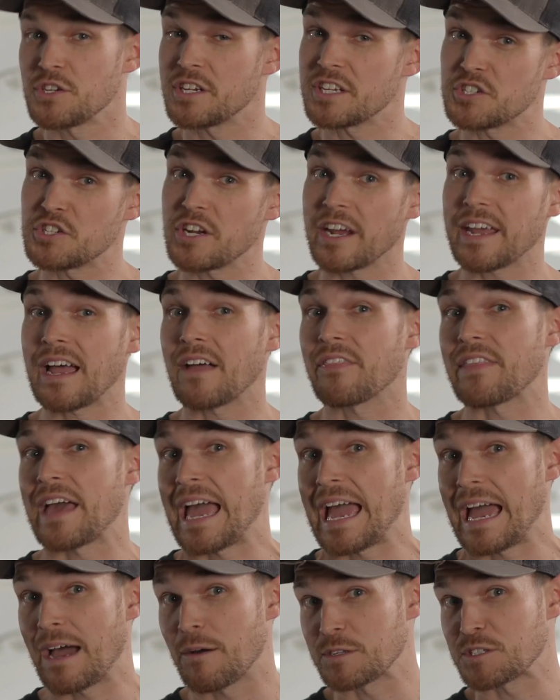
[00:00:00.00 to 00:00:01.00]
you can check out the
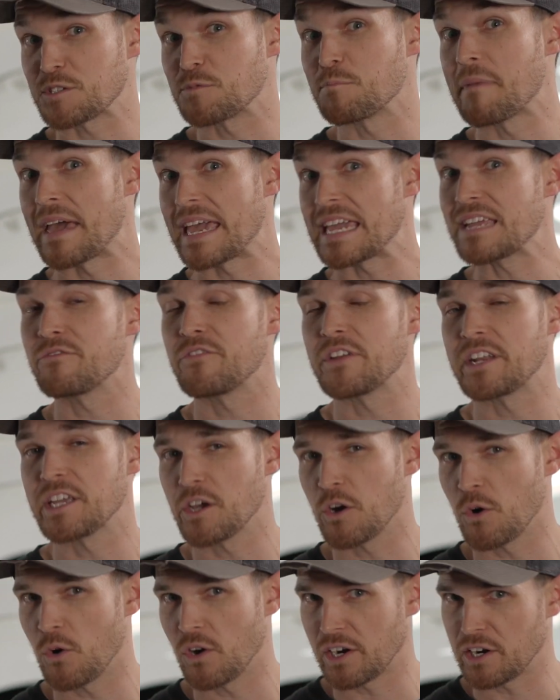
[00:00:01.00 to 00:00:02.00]
How It's Made
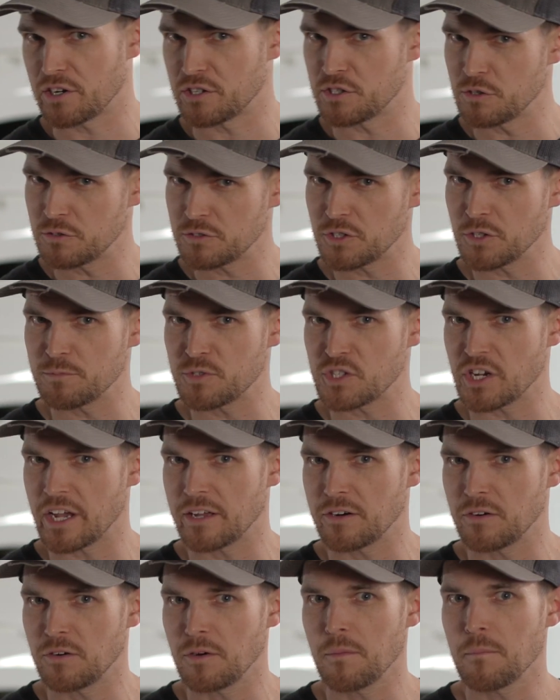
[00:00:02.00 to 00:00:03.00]
video on our YouTube
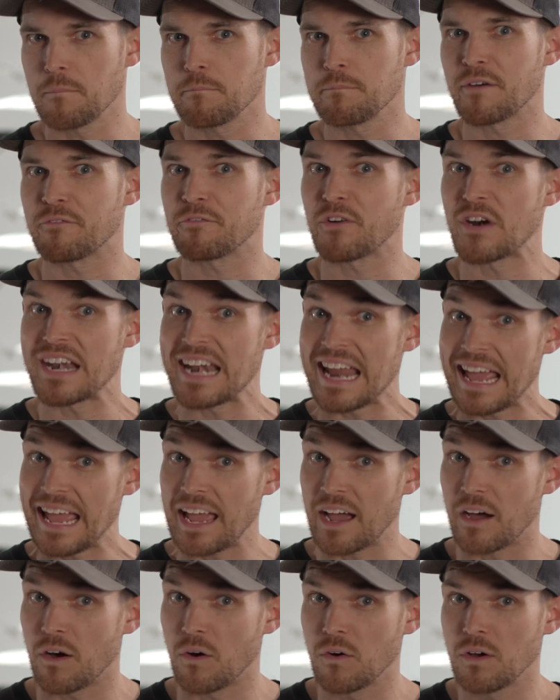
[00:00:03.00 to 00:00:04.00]
channel, but for
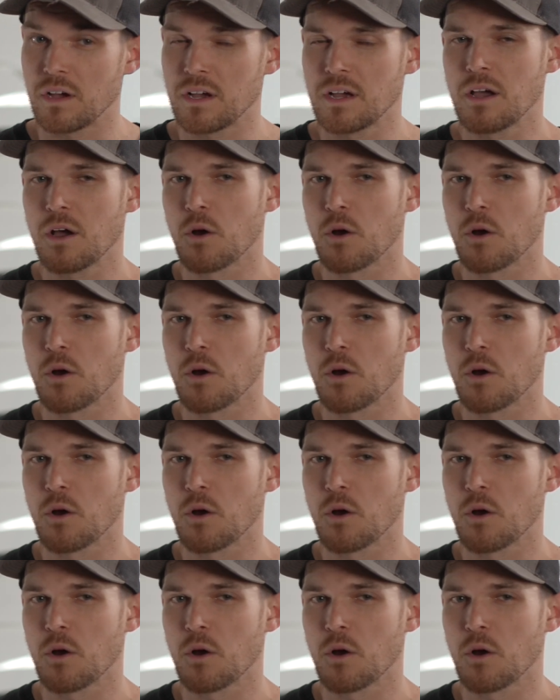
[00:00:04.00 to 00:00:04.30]
now,